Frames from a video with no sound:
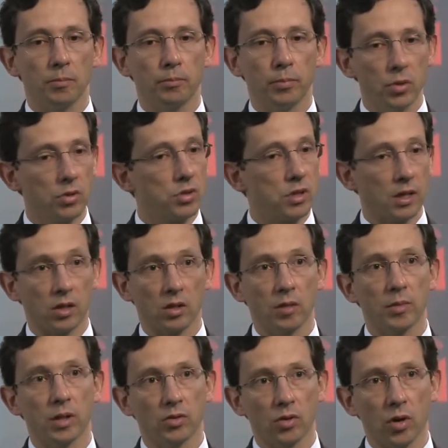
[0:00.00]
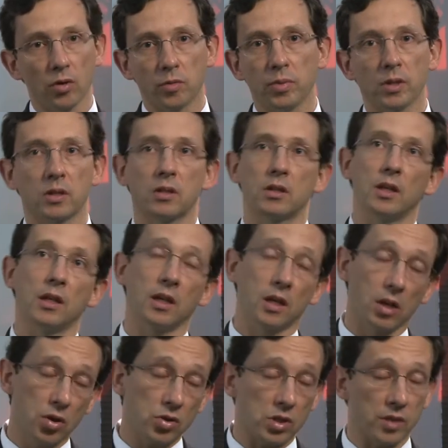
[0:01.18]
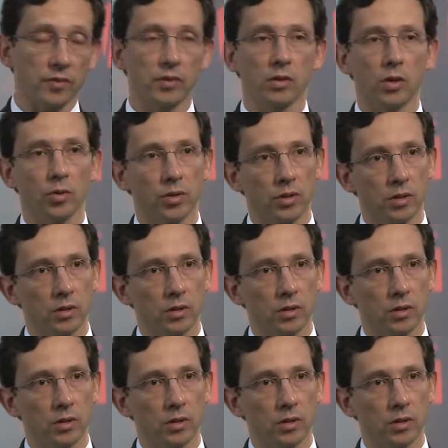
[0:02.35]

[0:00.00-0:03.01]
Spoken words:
boost economic growth, but inclusive growth.